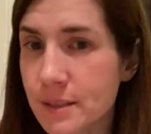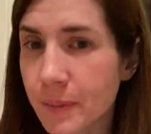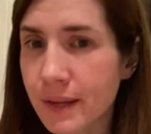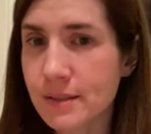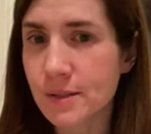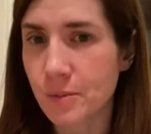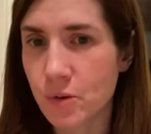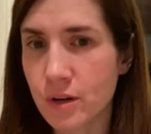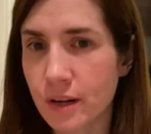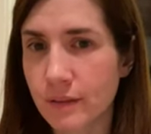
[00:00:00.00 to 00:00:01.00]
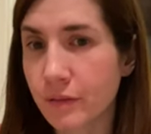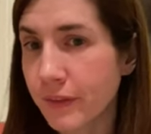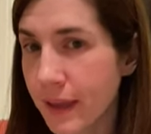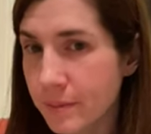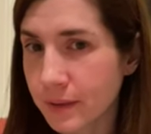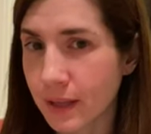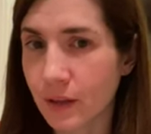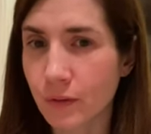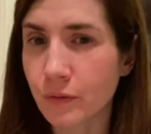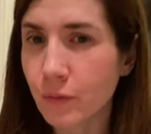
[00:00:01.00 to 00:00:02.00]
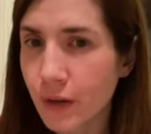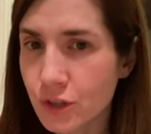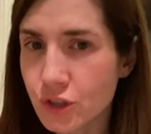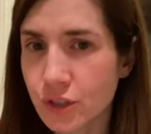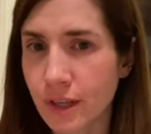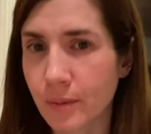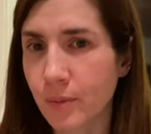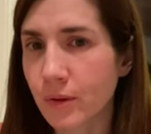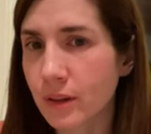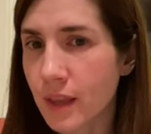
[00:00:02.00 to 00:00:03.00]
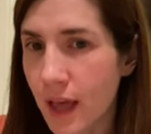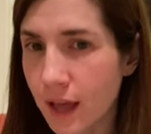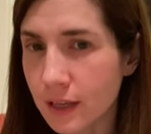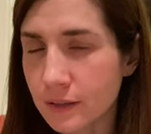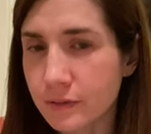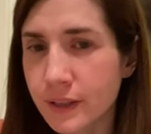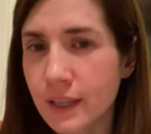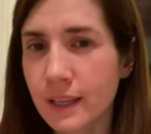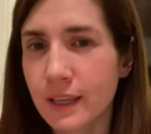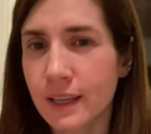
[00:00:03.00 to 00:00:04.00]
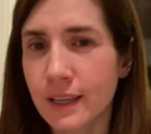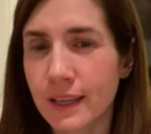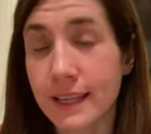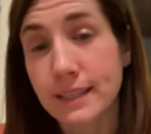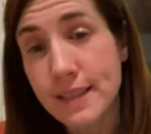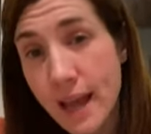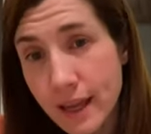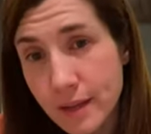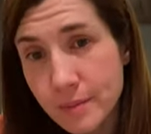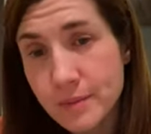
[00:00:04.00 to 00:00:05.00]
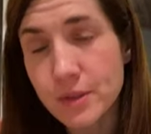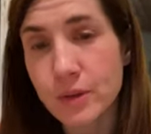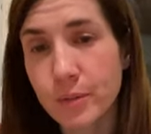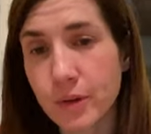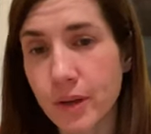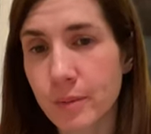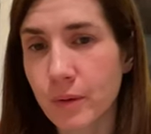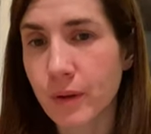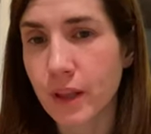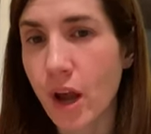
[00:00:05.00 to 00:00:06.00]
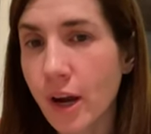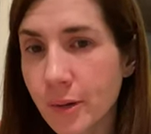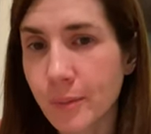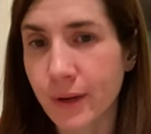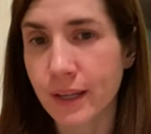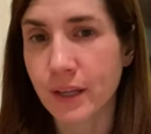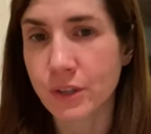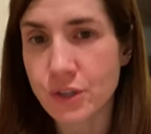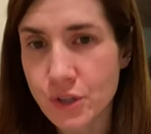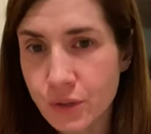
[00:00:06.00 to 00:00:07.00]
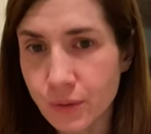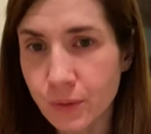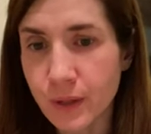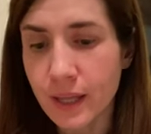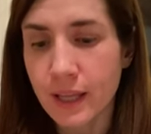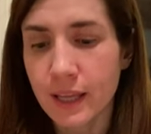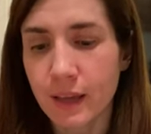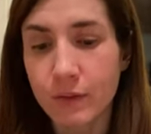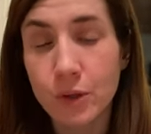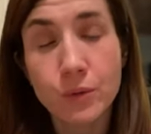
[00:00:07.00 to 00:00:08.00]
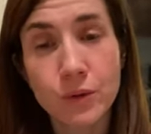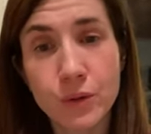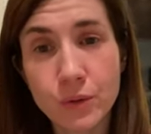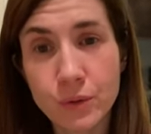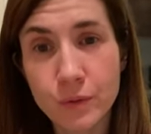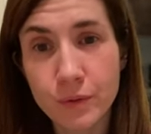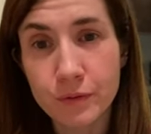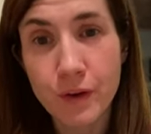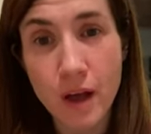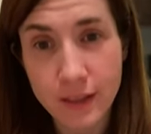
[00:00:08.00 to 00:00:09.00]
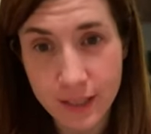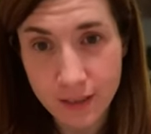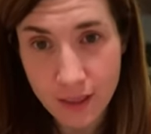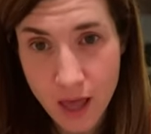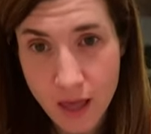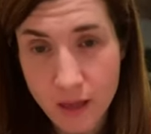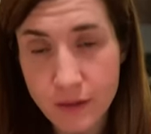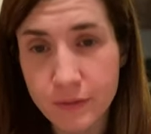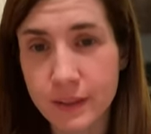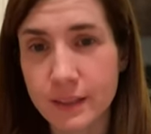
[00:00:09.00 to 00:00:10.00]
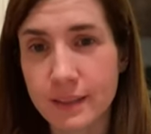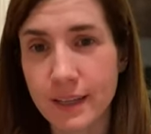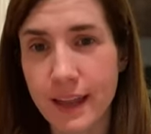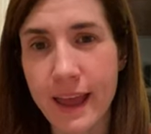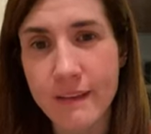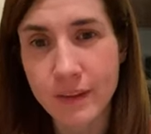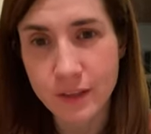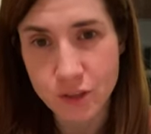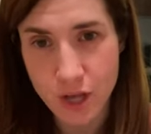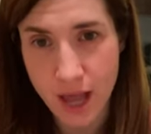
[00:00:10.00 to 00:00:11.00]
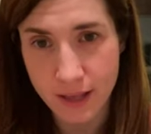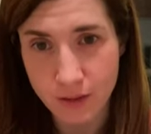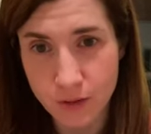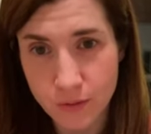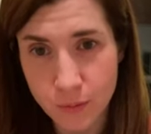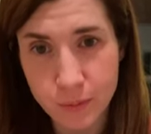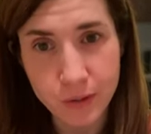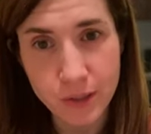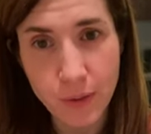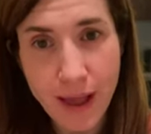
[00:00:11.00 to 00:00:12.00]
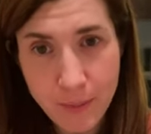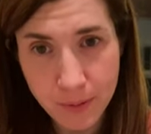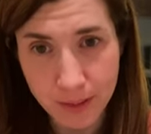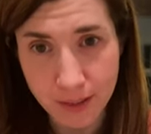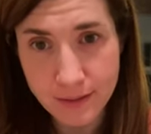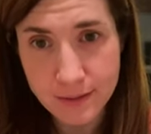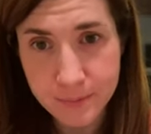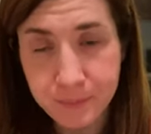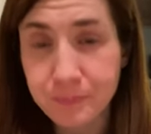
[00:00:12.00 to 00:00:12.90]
based more on family or friendship or love? And at times, you know, the book can be really heartbreaking too. If you knew falling in love and, and having a child would bring you happiness,